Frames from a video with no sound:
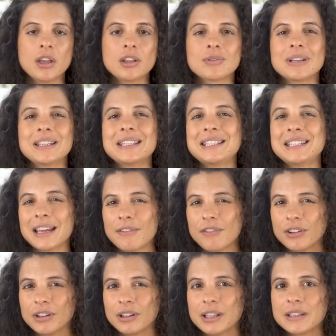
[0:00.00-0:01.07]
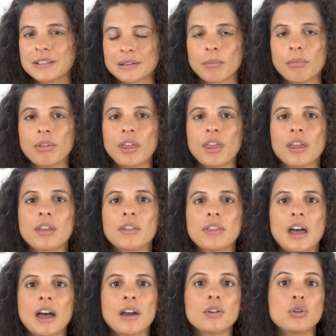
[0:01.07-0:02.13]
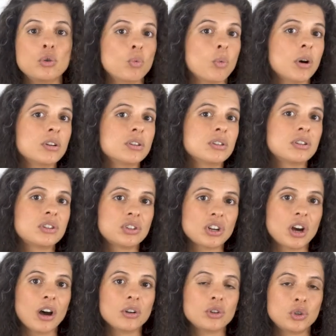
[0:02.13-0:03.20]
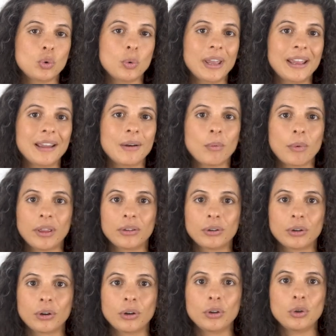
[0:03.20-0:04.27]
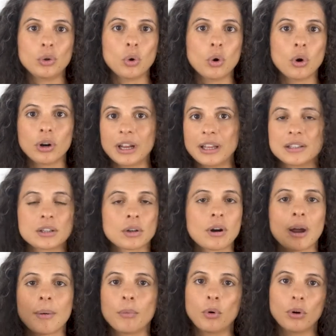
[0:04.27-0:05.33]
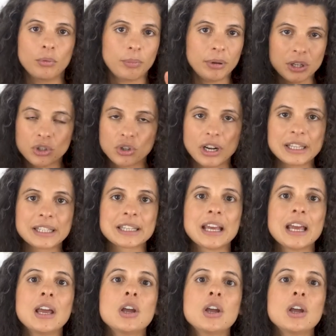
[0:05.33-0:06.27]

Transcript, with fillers: So it's definitely something that you want to start doing, whether you're on Instagram or on Pinterest.